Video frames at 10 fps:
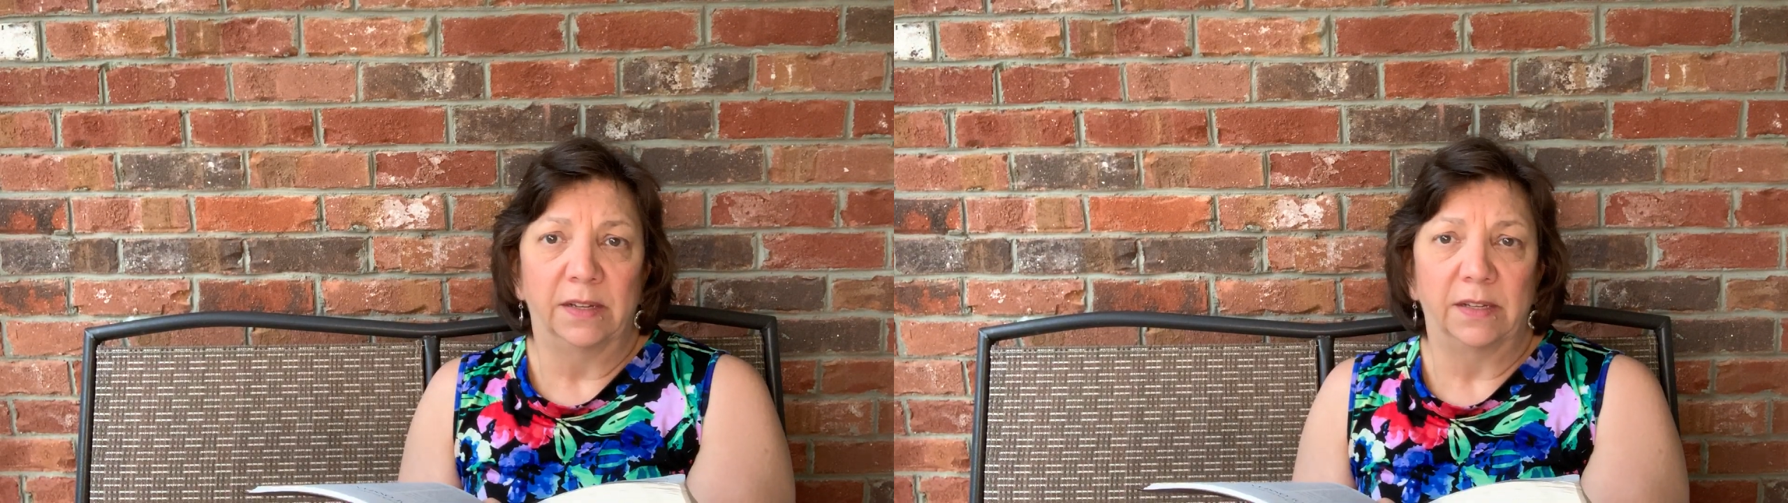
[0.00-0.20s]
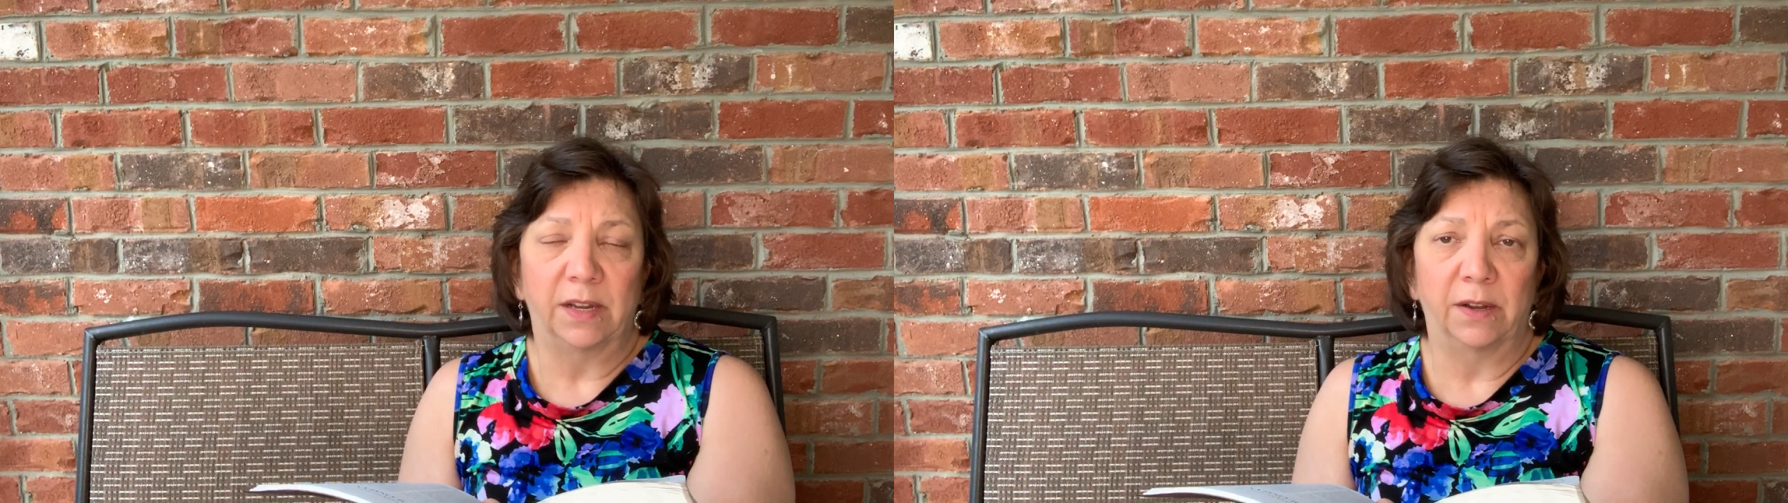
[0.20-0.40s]

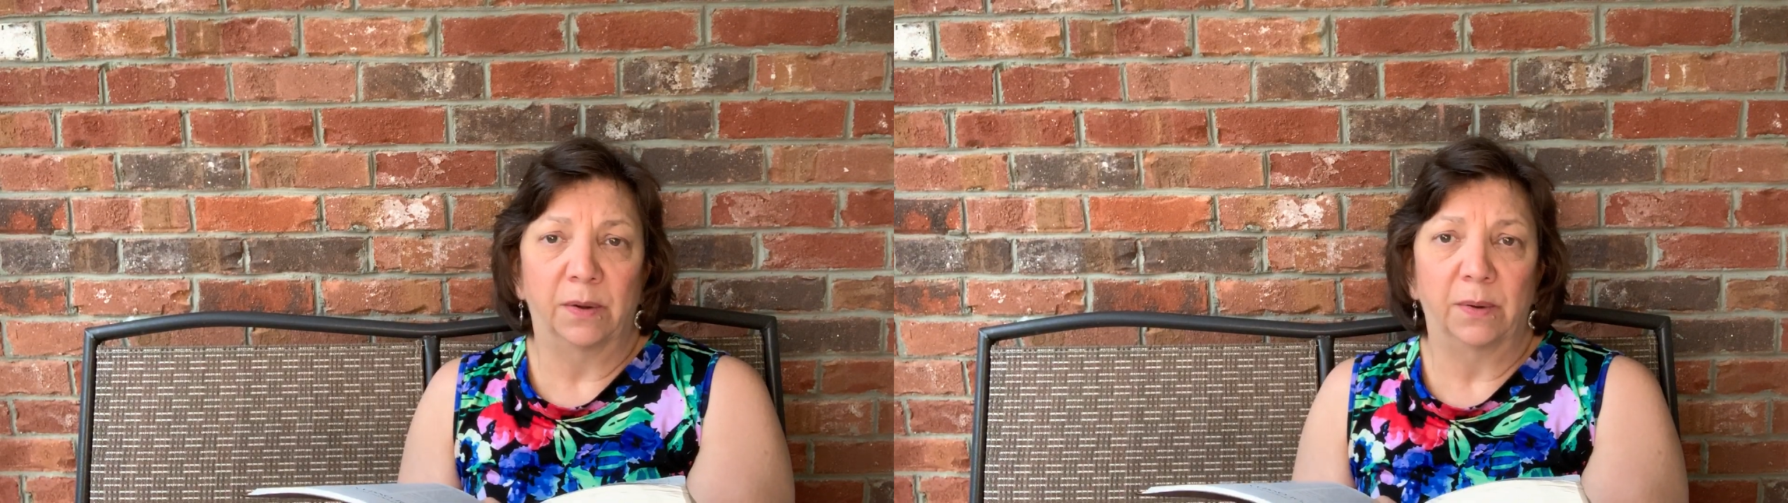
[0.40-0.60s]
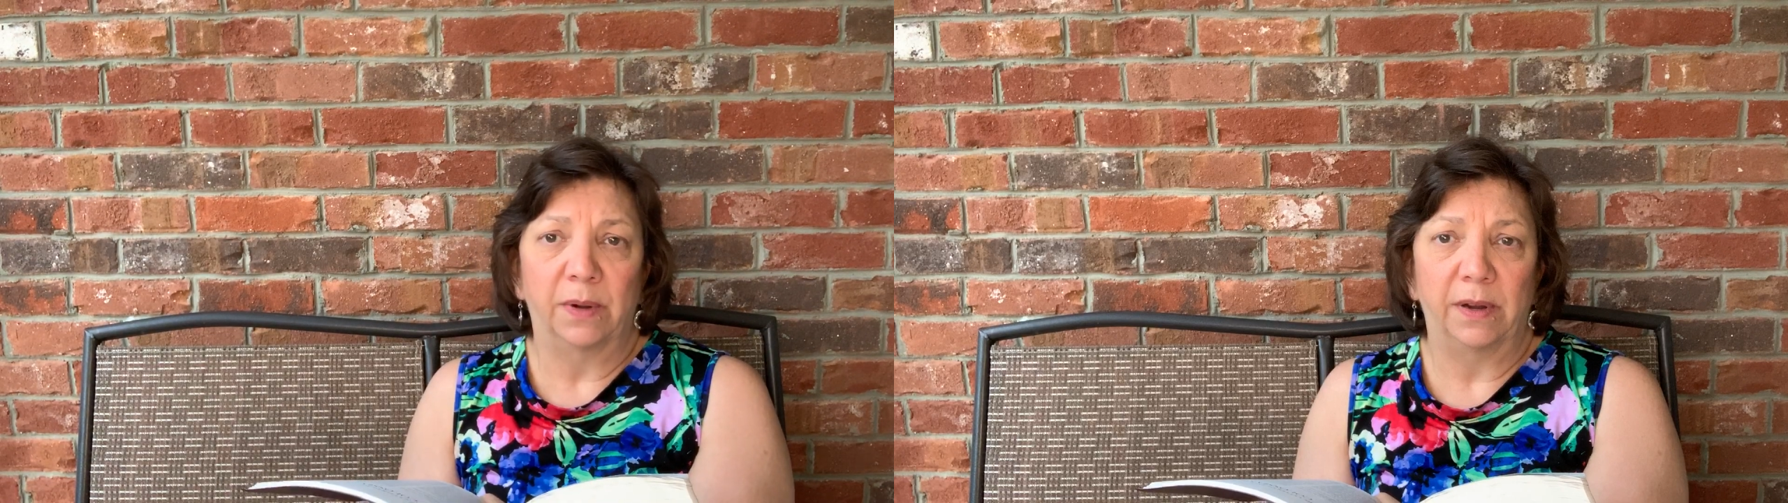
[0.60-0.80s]

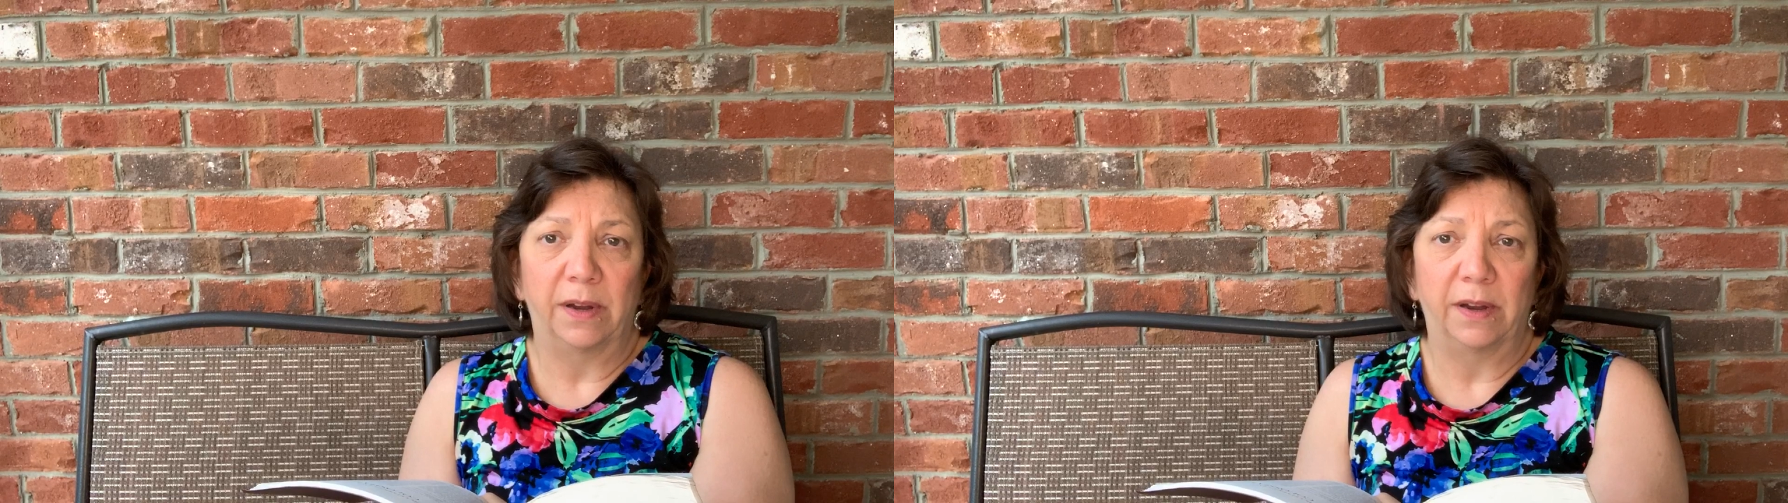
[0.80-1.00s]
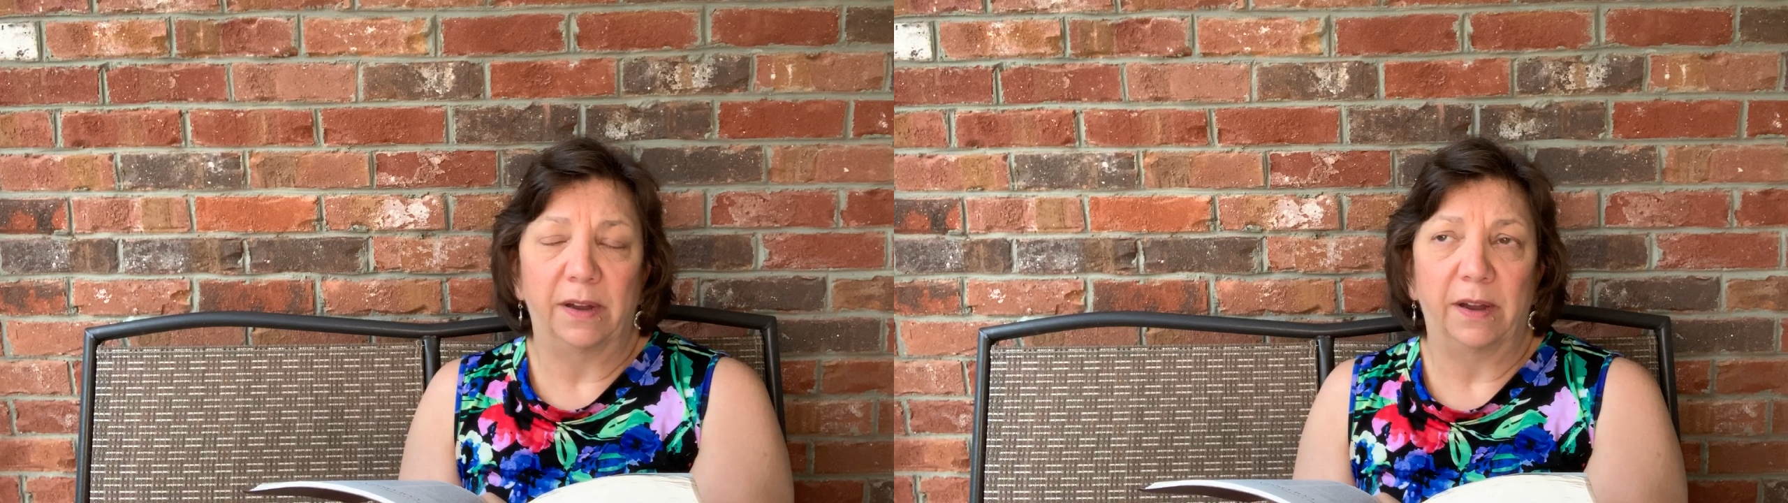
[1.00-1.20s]
So
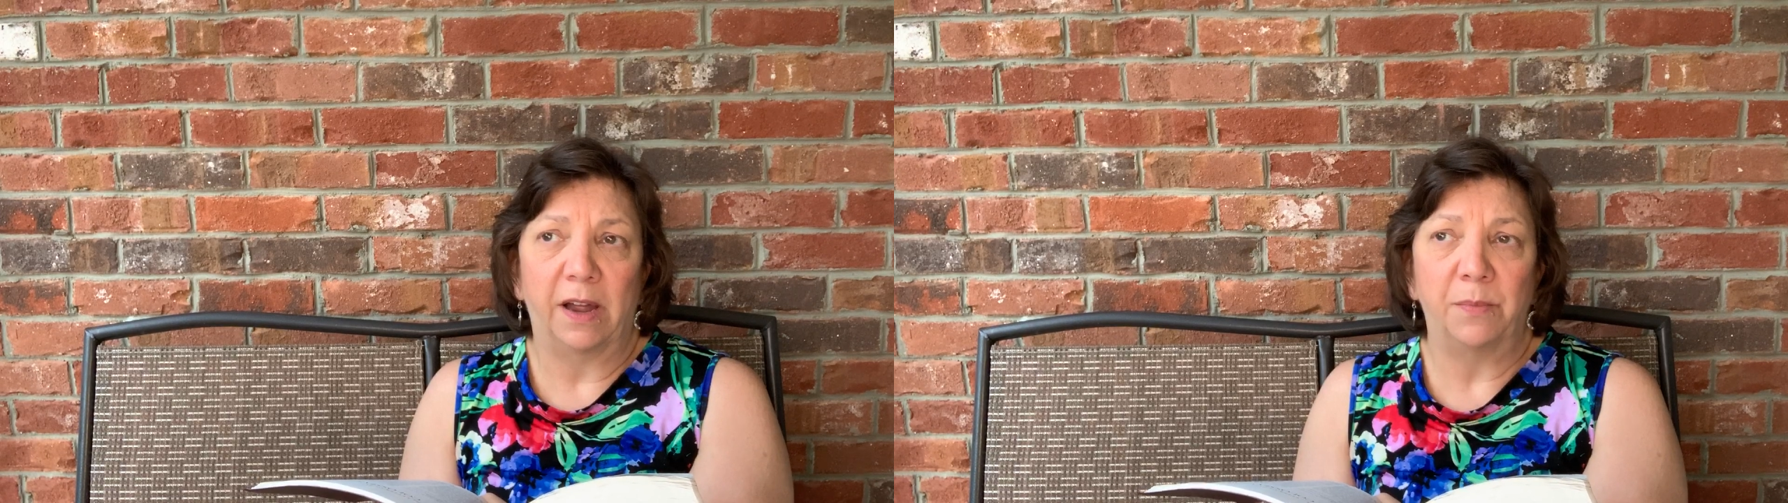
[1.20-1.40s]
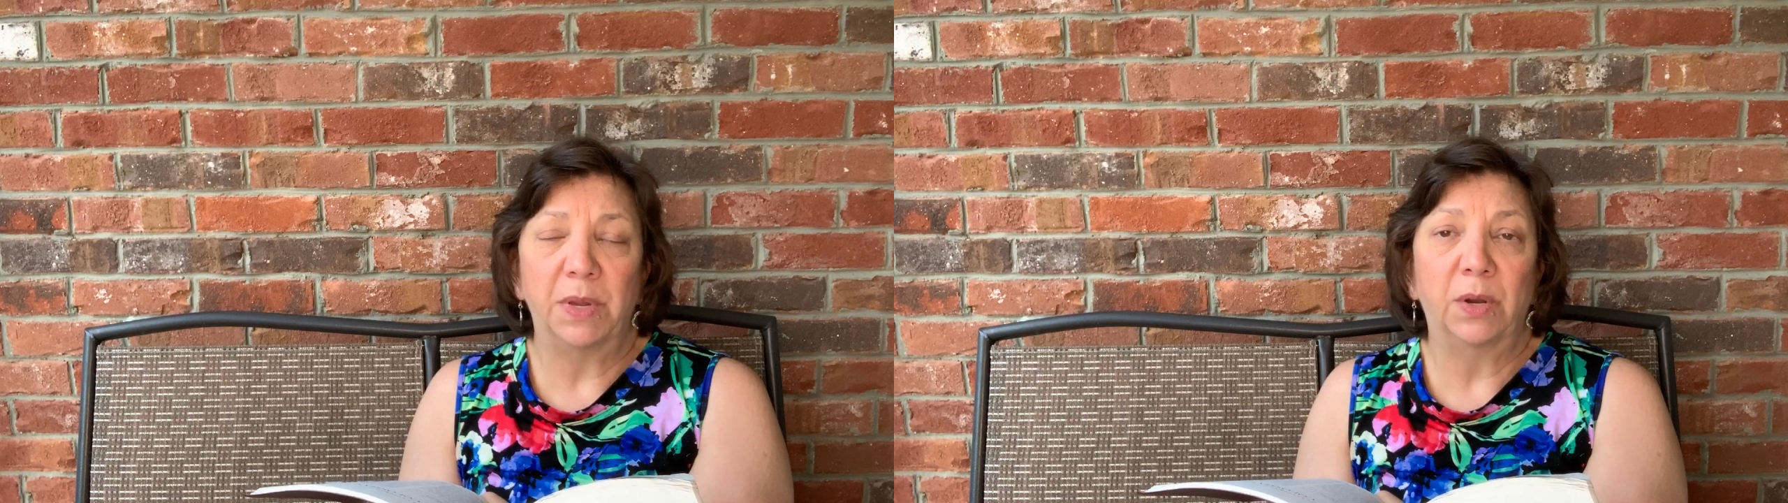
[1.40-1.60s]

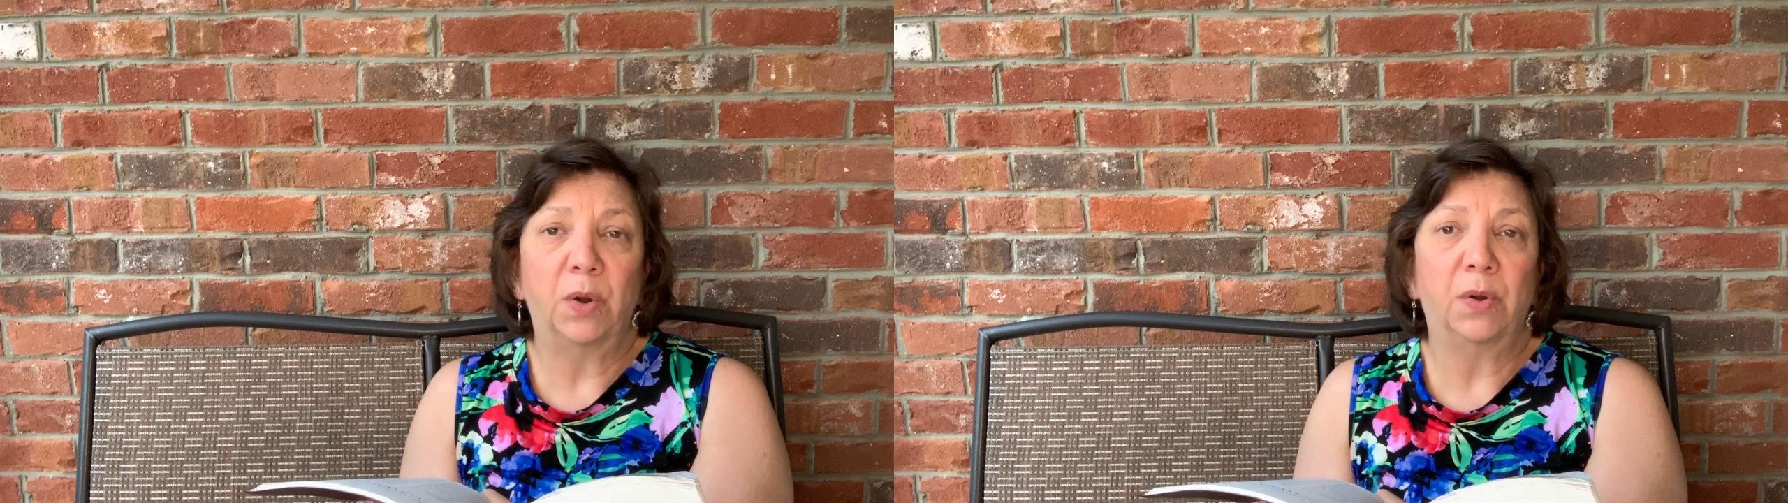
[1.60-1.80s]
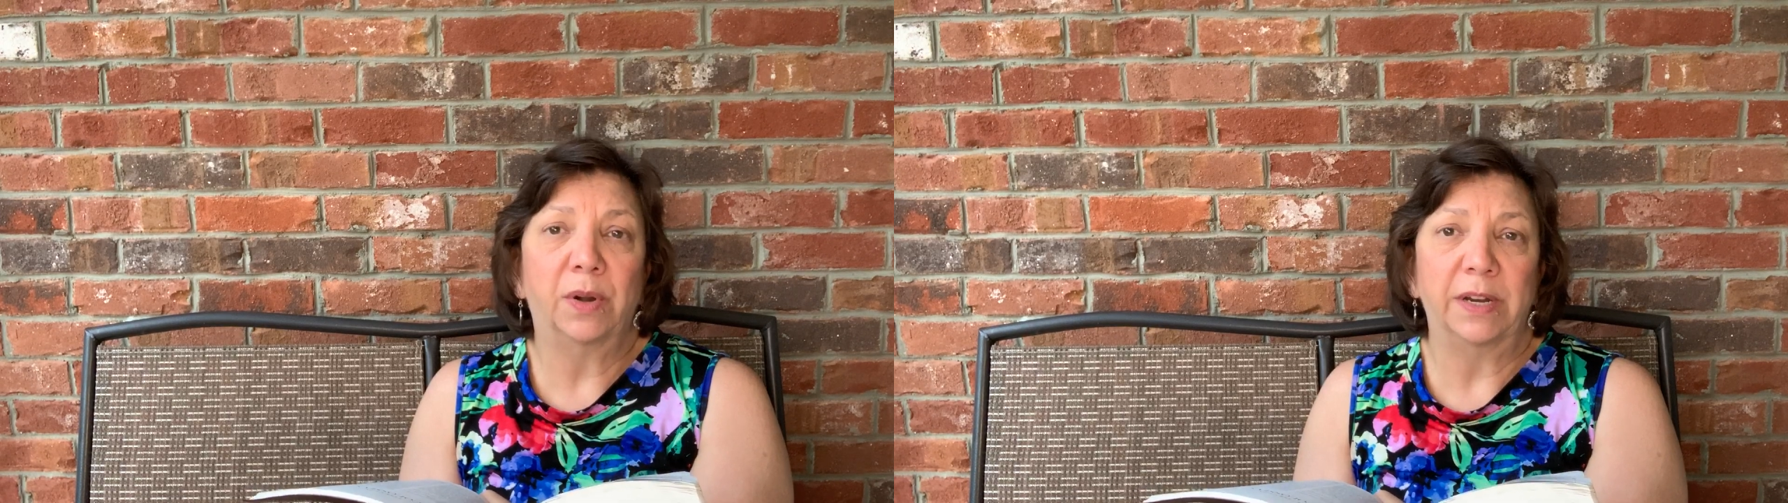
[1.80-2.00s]
I'm
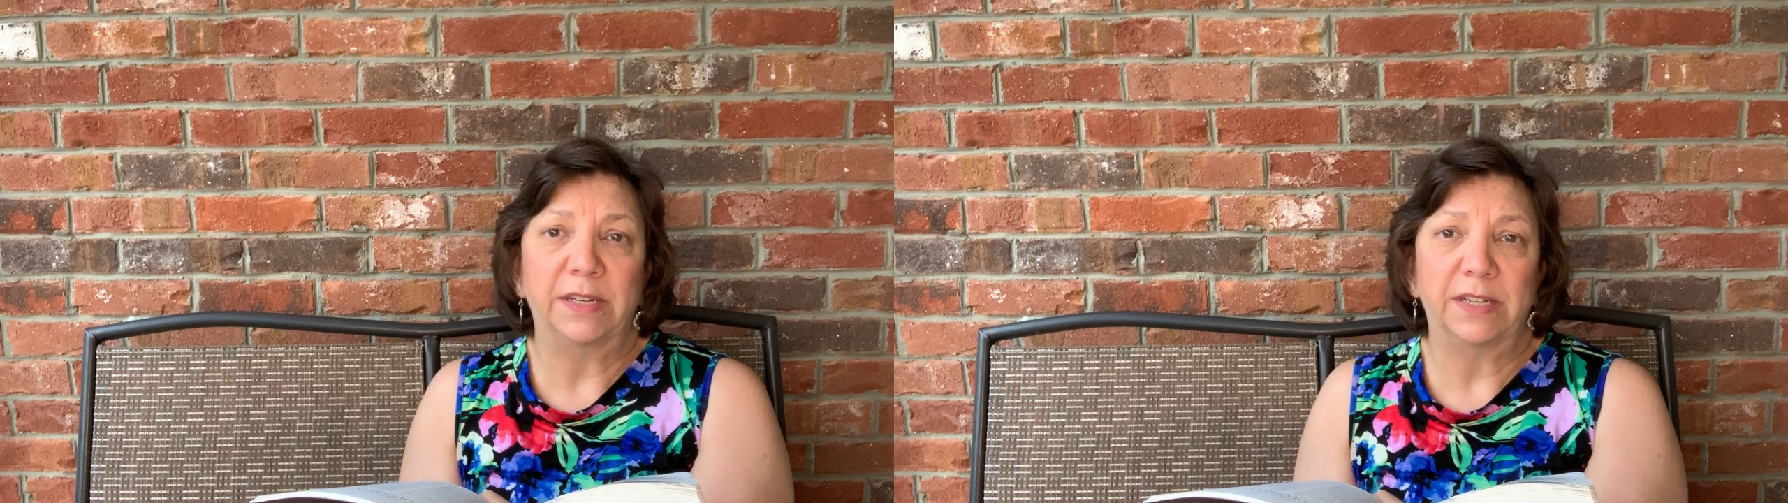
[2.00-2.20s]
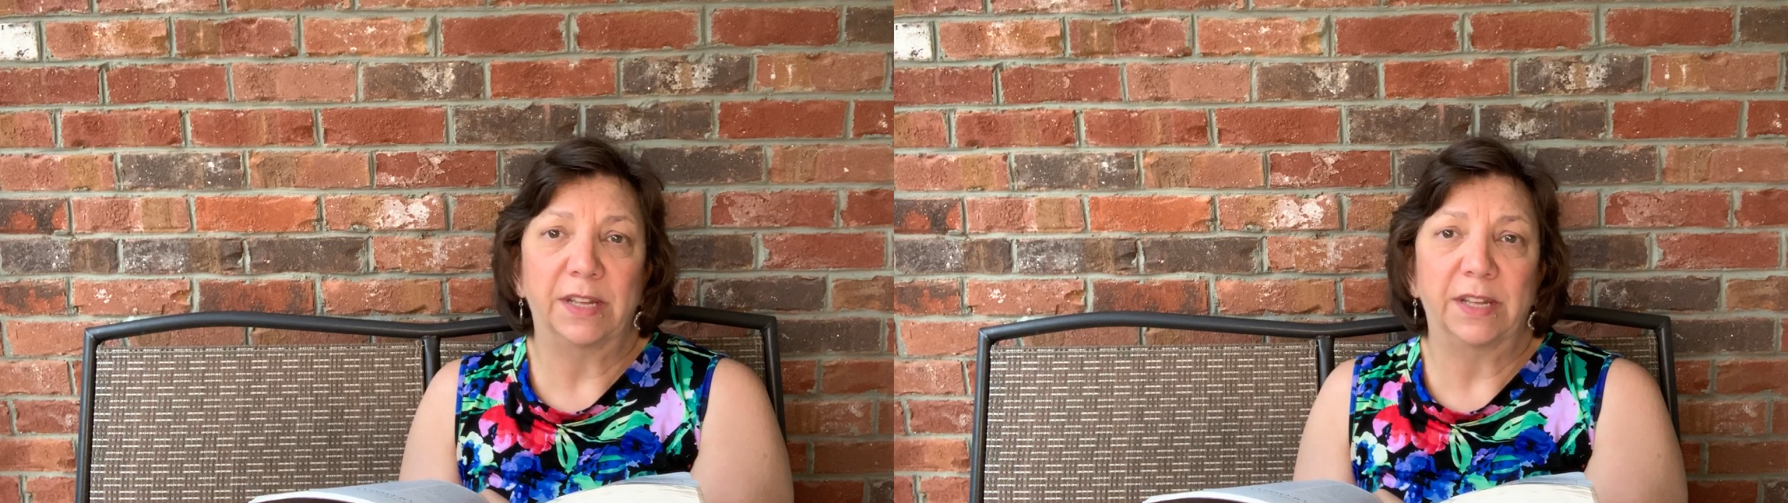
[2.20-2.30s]
encouraged